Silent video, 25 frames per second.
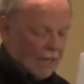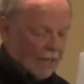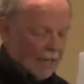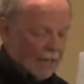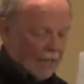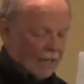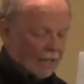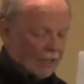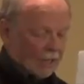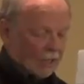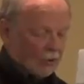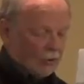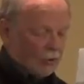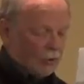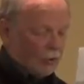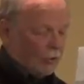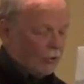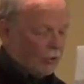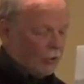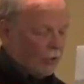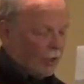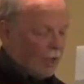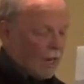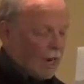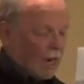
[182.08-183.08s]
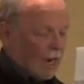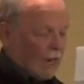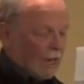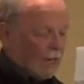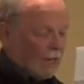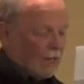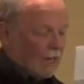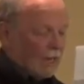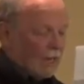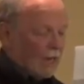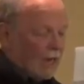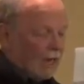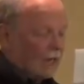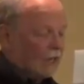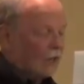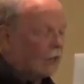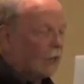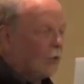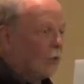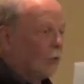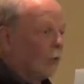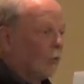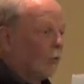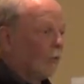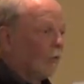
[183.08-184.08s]
and a junior high and high
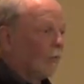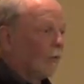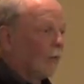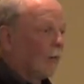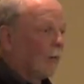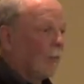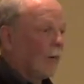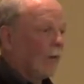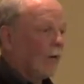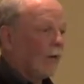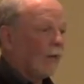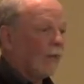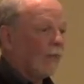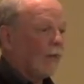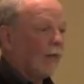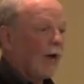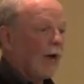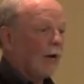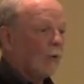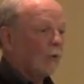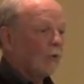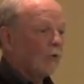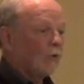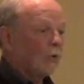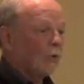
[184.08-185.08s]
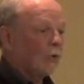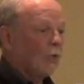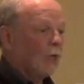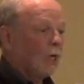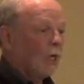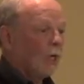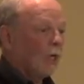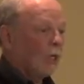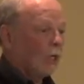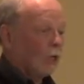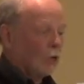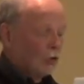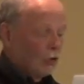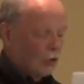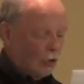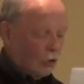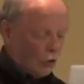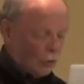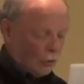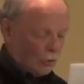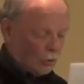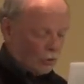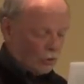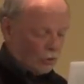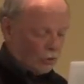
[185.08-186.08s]
school for about 1,000
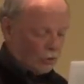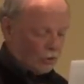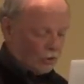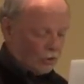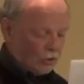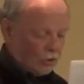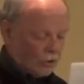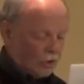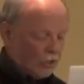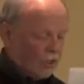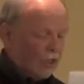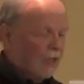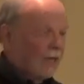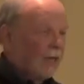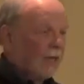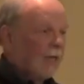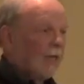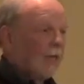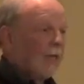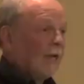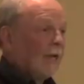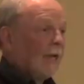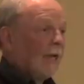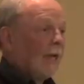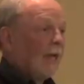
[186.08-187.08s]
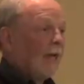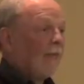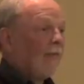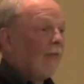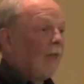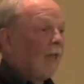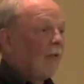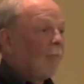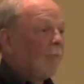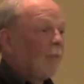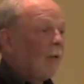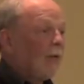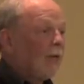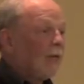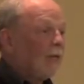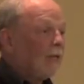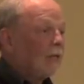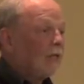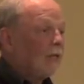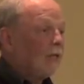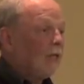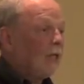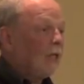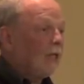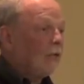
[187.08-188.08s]
students, and they pay
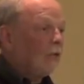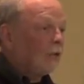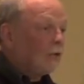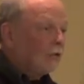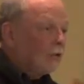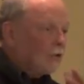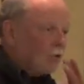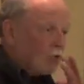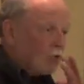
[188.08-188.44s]
the teacher's